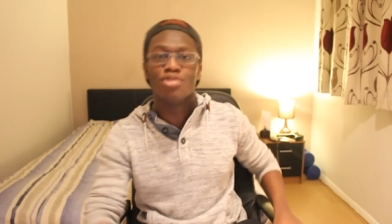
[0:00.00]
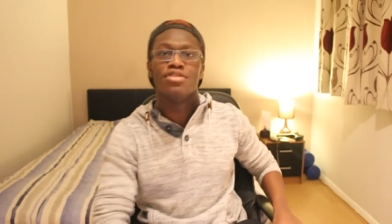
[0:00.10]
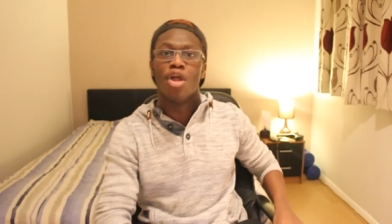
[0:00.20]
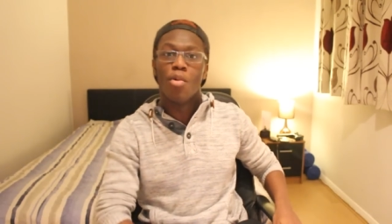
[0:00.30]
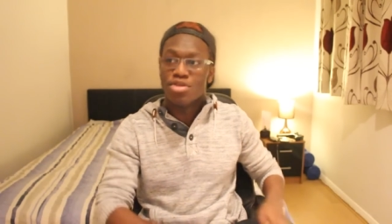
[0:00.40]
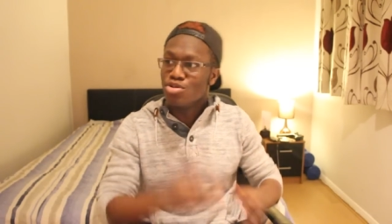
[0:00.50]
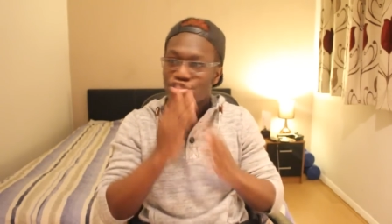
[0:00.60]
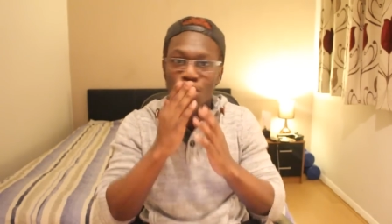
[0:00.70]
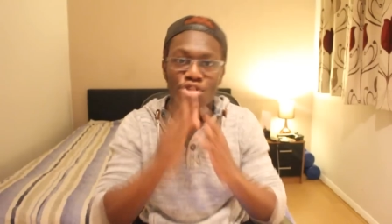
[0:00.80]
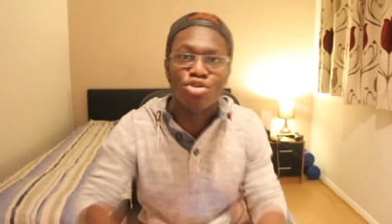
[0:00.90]
Oh, you know what, you're
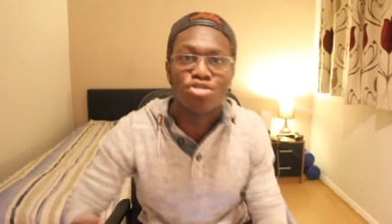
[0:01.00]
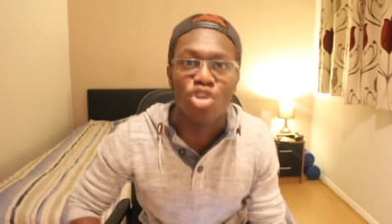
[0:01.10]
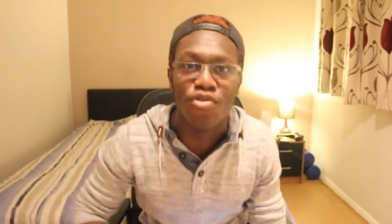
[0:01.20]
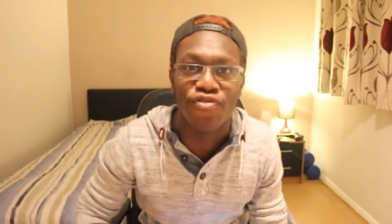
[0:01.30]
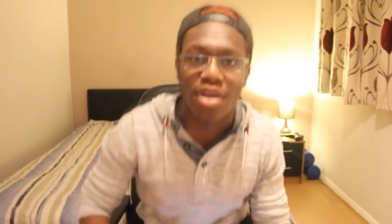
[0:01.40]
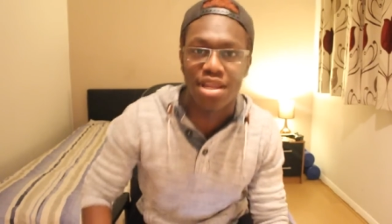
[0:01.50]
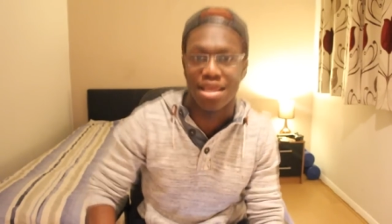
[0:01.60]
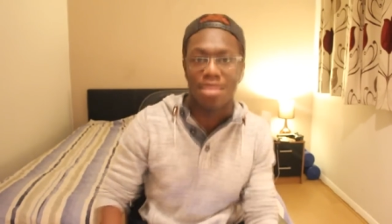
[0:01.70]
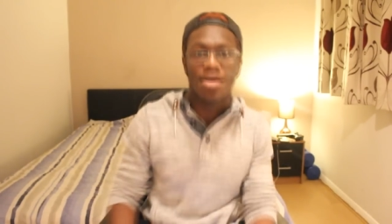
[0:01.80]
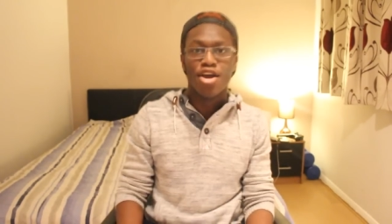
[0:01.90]
so, you're so
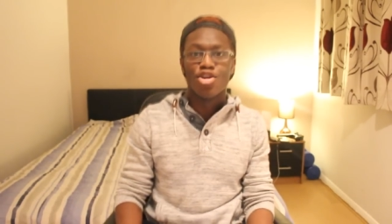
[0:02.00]
funny.